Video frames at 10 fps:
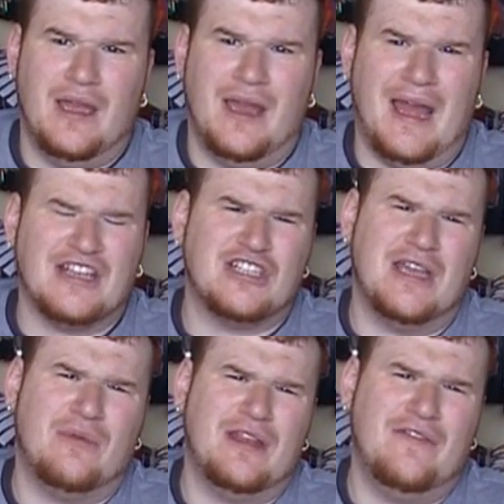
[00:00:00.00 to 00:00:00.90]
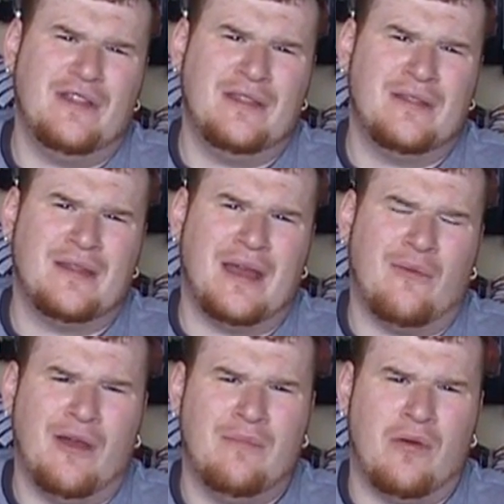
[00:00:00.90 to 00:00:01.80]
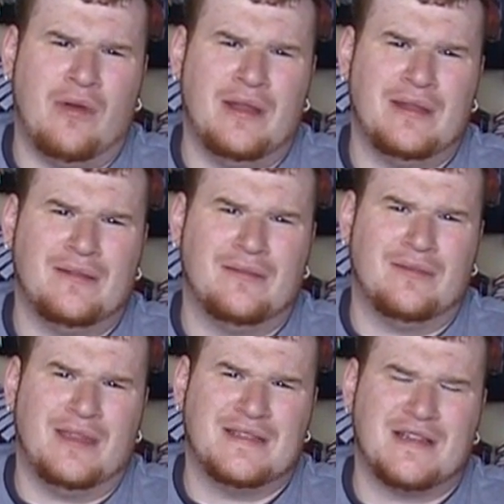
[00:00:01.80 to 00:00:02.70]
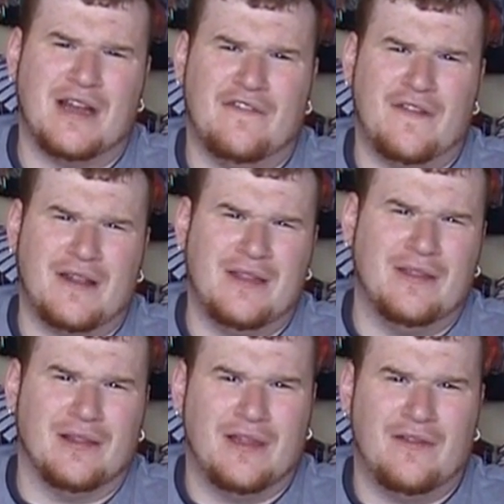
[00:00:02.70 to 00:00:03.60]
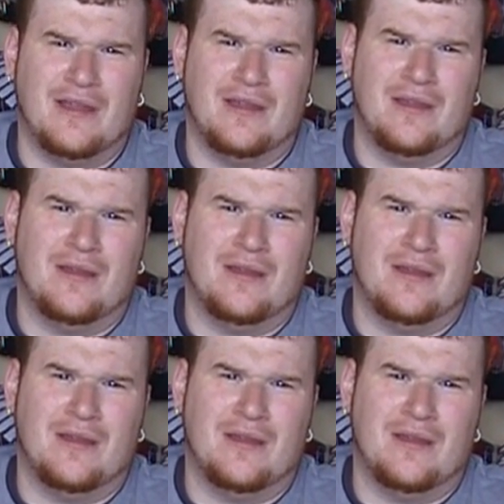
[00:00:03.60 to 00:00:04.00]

And actually, it would even, at one point, they start affecting the living.